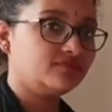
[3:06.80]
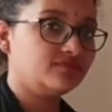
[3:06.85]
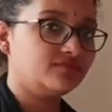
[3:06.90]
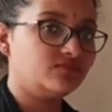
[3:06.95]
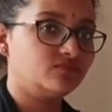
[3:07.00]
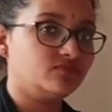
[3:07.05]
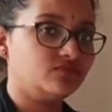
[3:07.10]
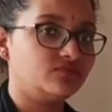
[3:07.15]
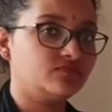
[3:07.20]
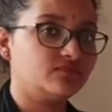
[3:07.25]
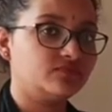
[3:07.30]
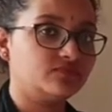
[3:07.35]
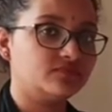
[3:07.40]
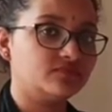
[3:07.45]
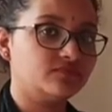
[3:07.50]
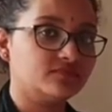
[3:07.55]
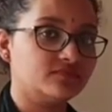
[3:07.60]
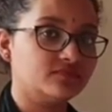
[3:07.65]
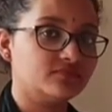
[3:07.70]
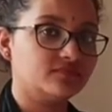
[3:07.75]

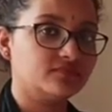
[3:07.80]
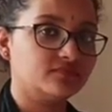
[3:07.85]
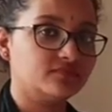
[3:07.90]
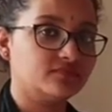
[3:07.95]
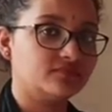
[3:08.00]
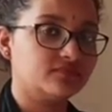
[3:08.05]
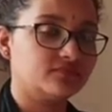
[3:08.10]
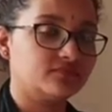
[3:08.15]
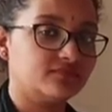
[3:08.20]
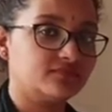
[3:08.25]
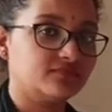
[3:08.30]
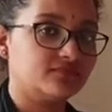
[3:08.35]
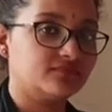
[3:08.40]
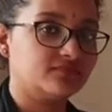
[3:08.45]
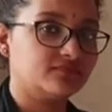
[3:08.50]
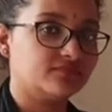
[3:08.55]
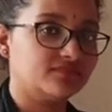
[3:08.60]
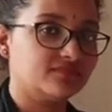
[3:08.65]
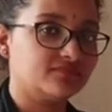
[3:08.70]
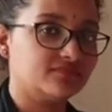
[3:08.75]

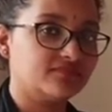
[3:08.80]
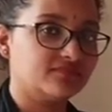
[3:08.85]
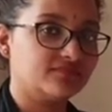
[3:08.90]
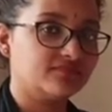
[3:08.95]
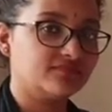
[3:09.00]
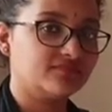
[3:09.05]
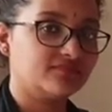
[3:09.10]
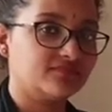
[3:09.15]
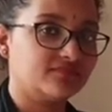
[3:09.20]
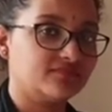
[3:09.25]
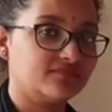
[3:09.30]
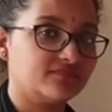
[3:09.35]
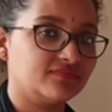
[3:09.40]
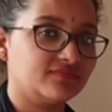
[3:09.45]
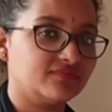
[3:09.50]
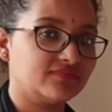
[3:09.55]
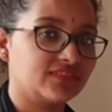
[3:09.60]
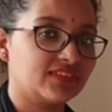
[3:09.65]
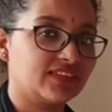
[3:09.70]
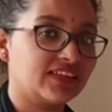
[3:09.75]

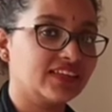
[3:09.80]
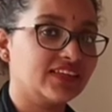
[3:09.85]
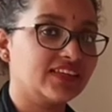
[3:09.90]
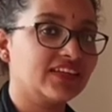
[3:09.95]
(no one is talking)